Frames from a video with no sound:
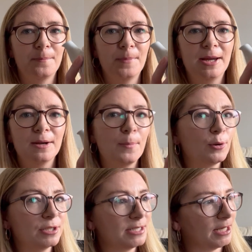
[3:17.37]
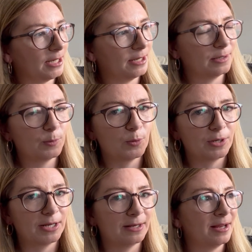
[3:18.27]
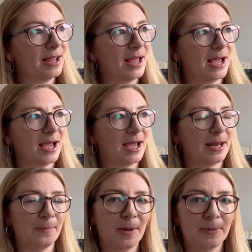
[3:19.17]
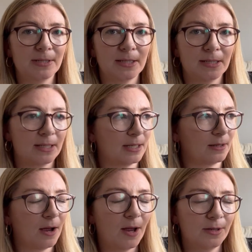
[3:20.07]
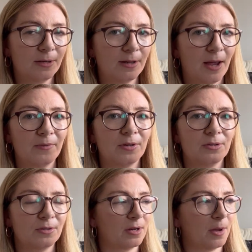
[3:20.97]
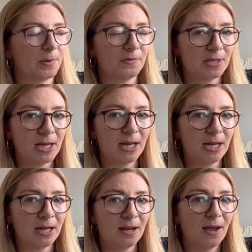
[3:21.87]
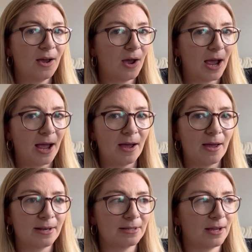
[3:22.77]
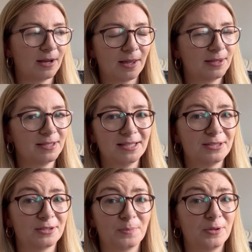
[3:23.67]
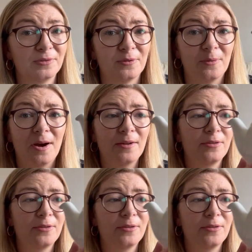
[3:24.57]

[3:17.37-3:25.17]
making a pot of tea in the morning and maybe sitting in the garden having a cup of tea. And yeah, this is just beautiful. I